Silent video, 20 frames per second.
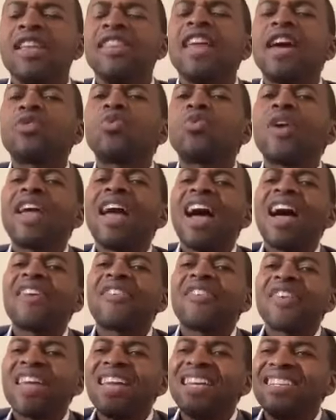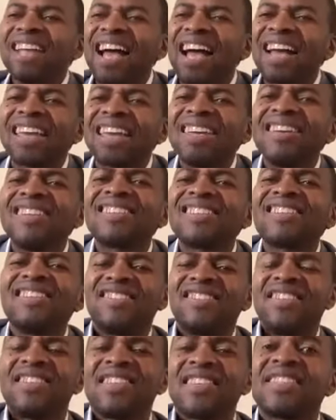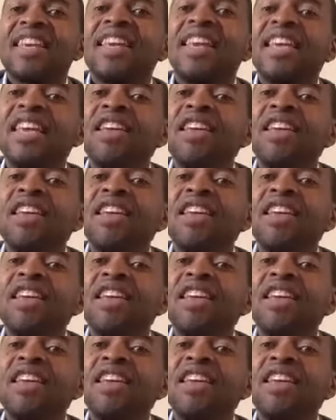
that were arrayed against Jesus.